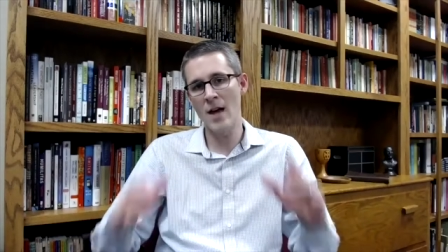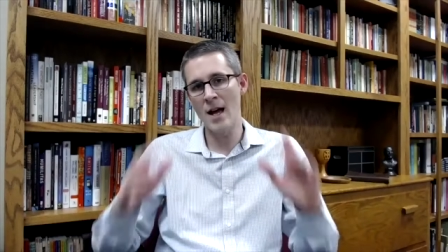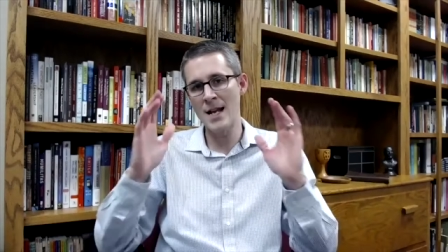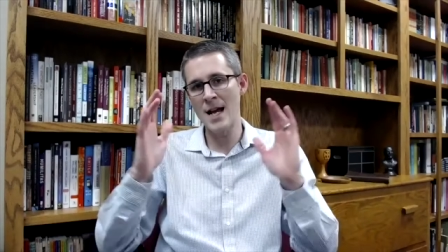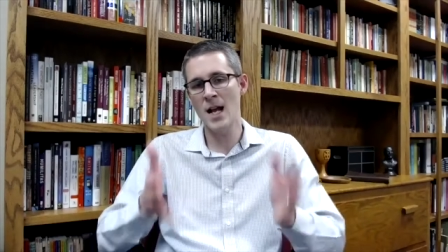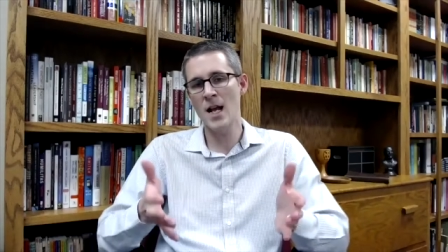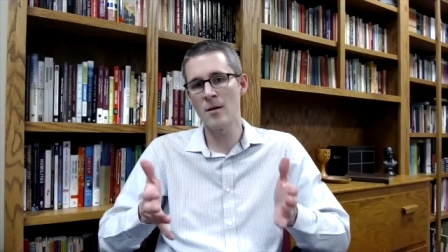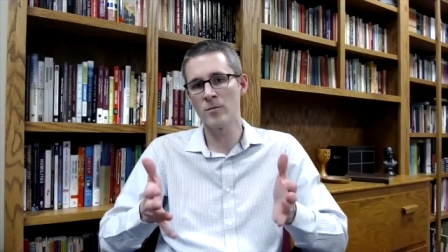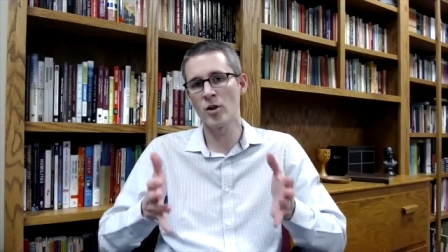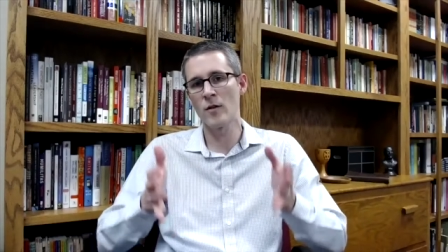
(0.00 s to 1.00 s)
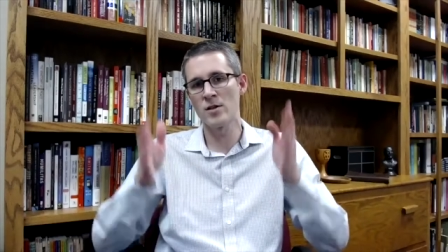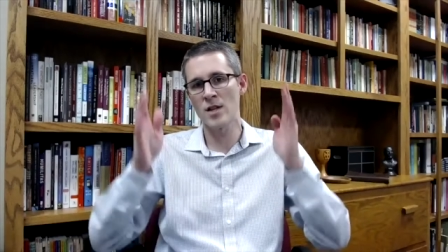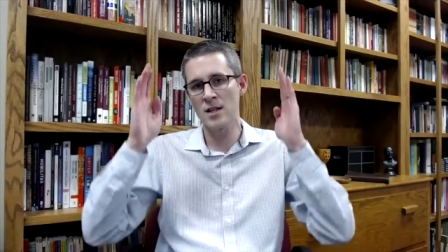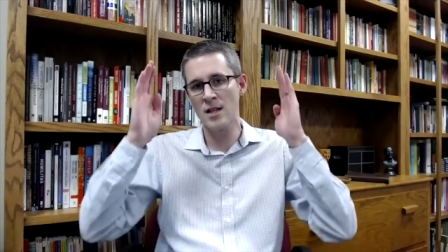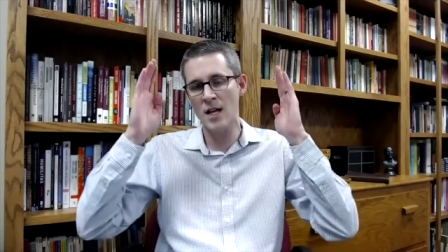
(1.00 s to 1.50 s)
that 9 a.m. service
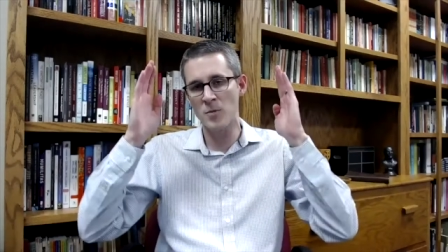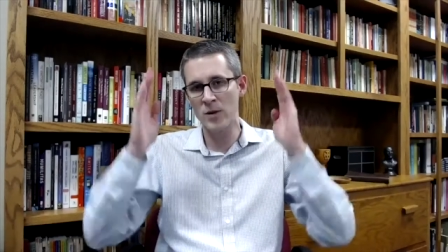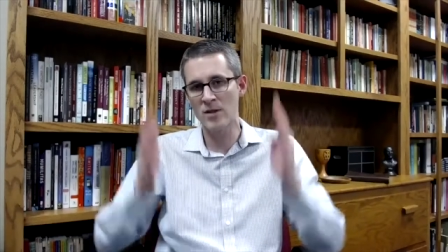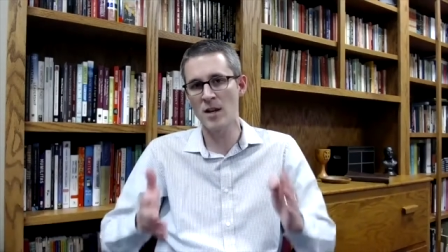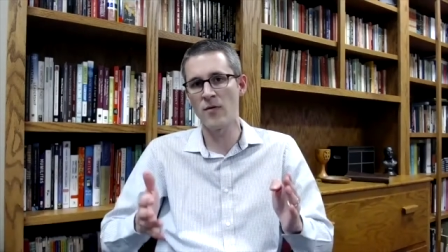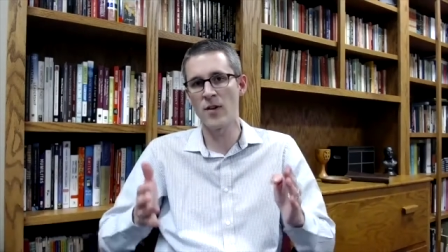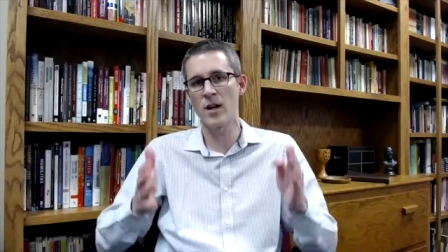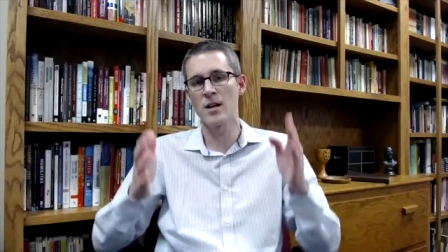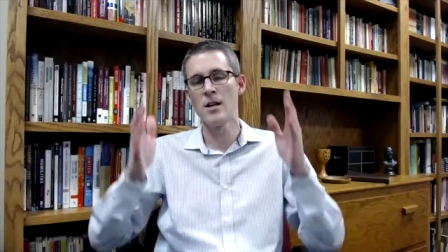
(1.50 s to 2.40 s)
is a specific